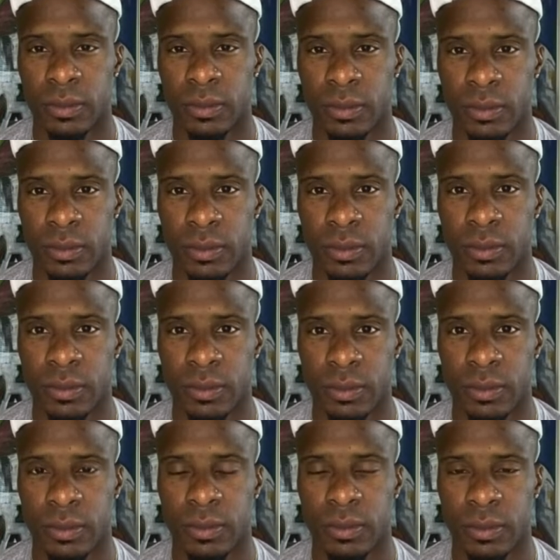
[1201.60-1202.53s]

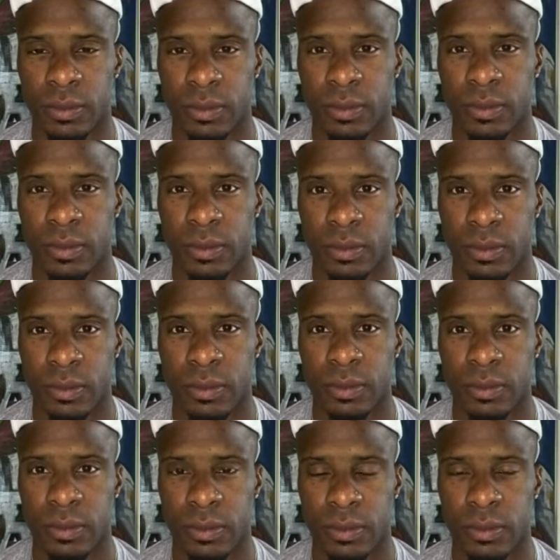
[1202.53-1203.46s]

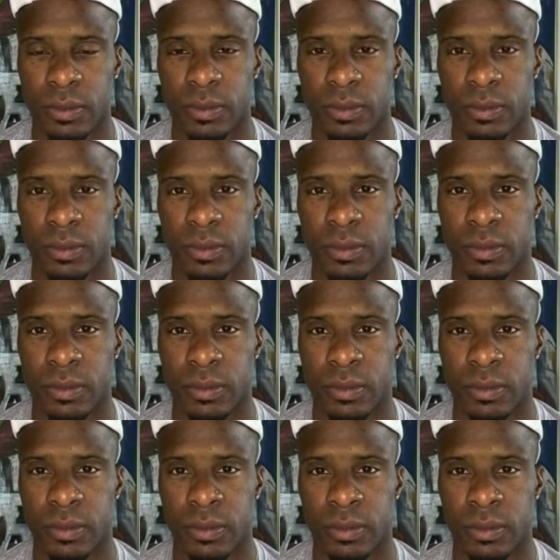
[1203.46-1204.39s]

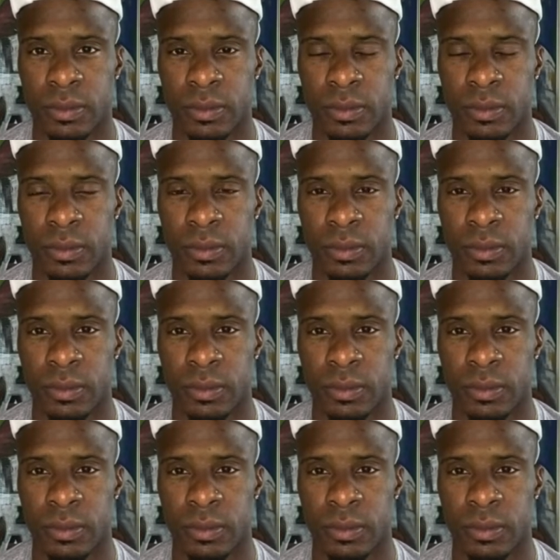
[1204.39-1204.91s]
This person isn't speaking.